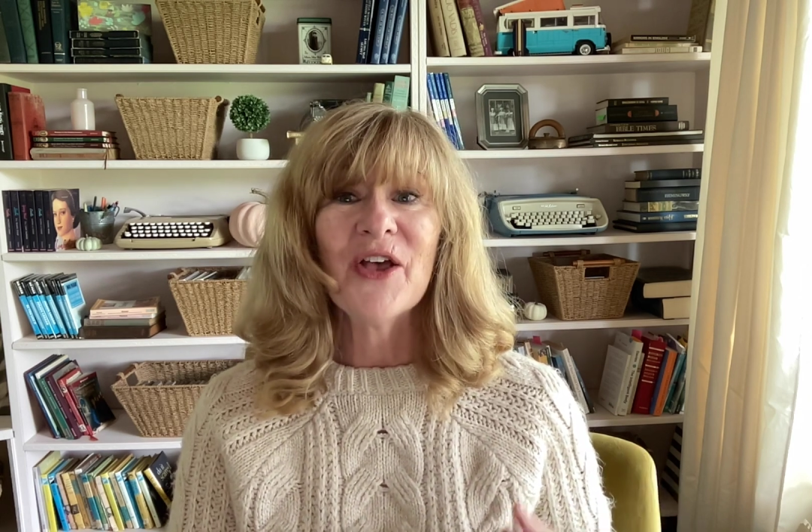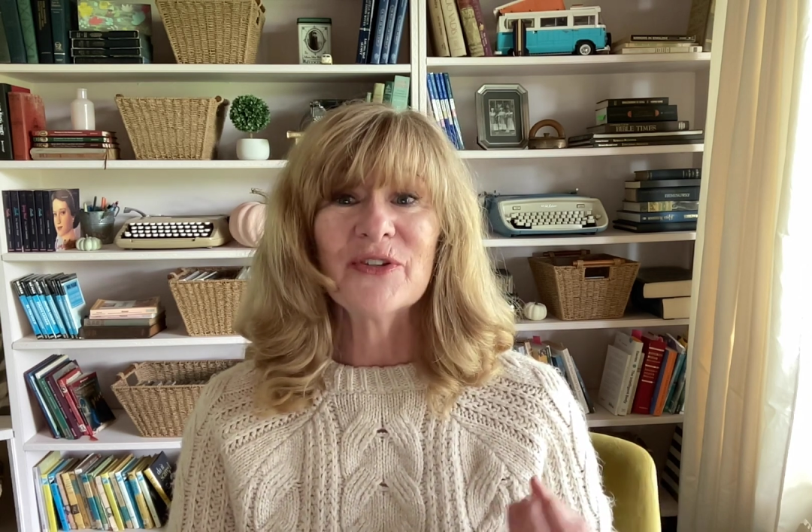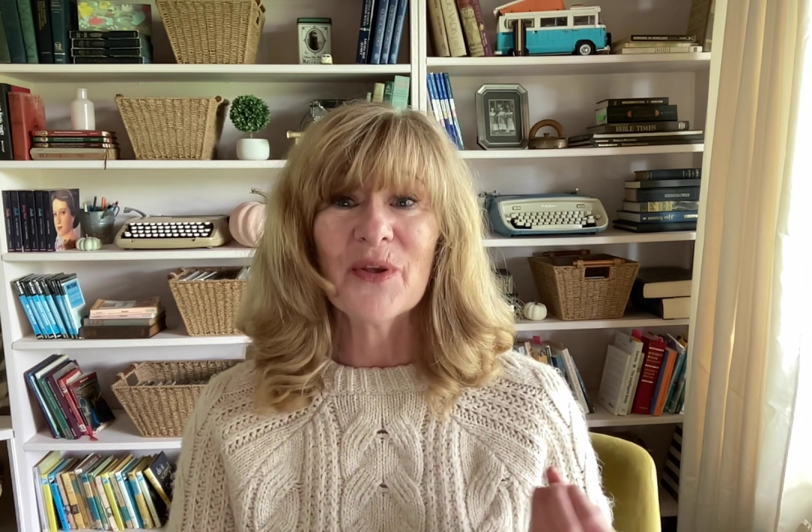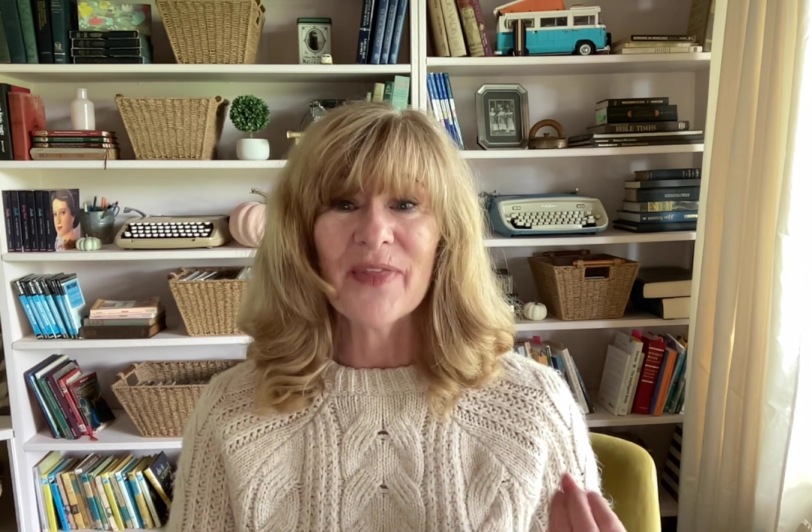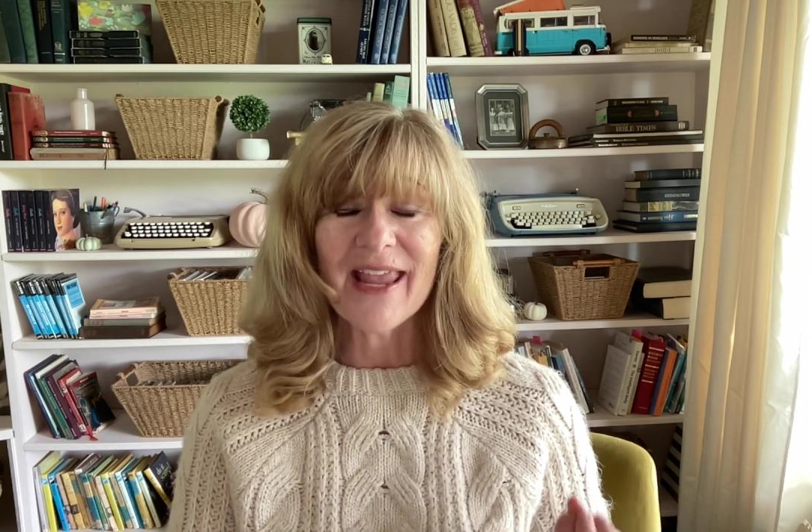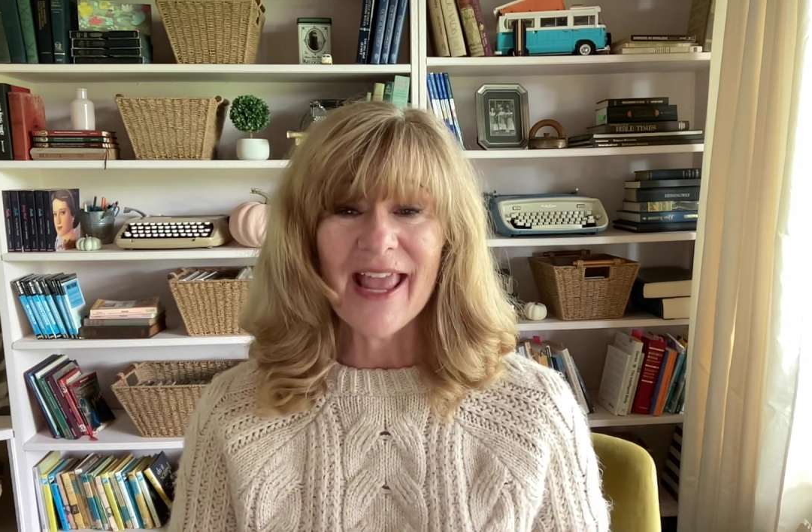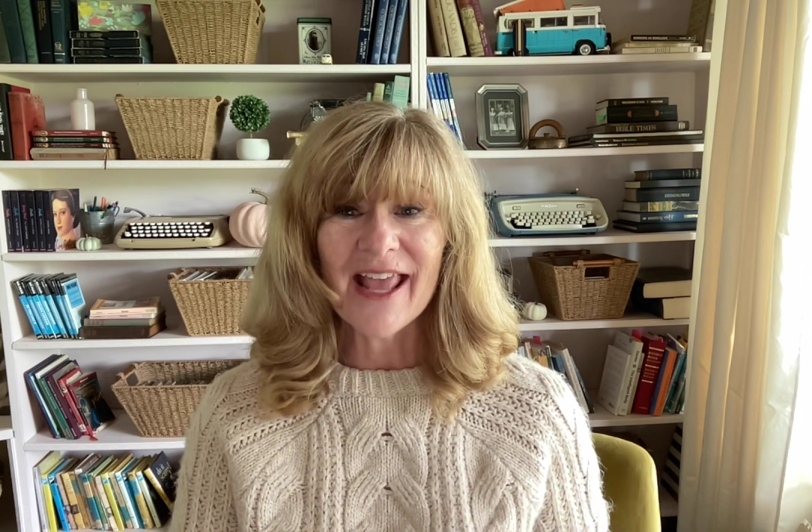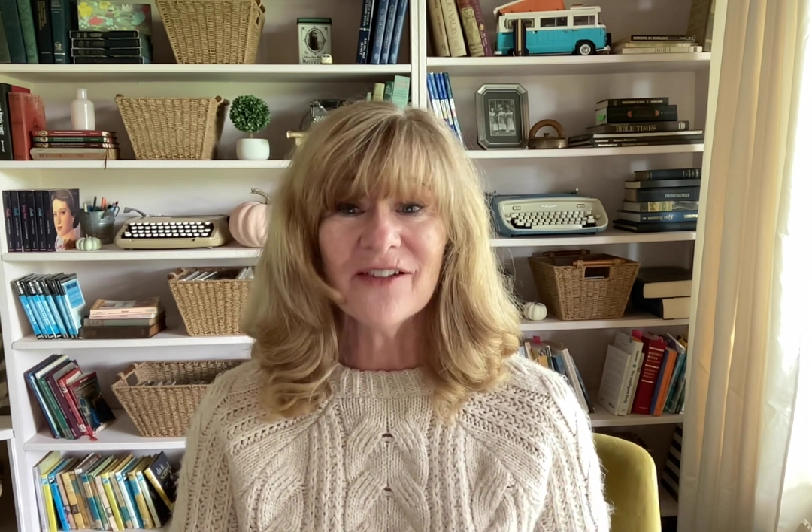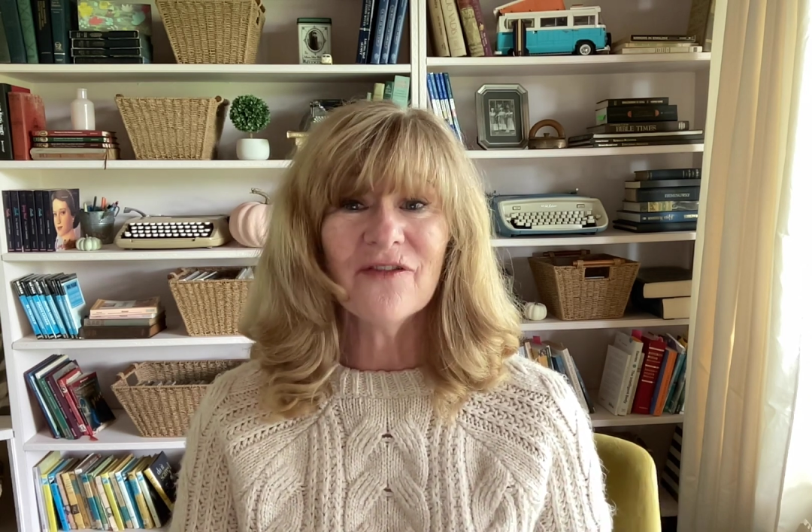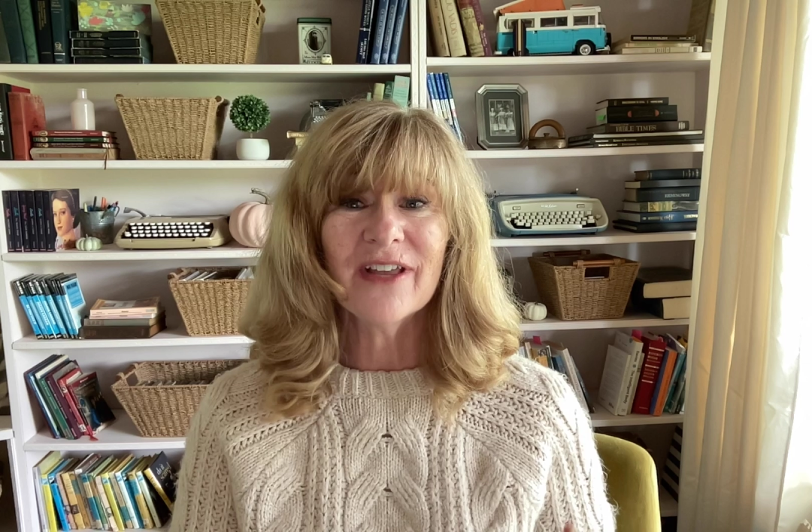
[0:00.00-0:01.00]
So the
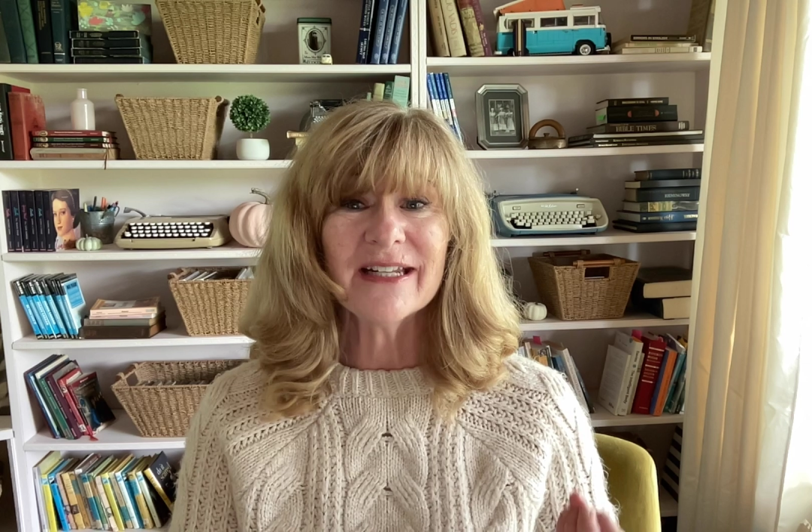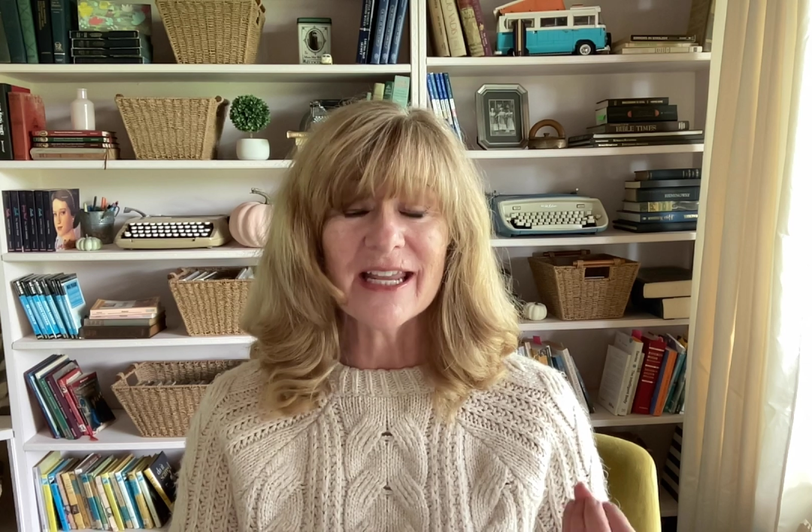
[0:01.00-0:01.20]
infant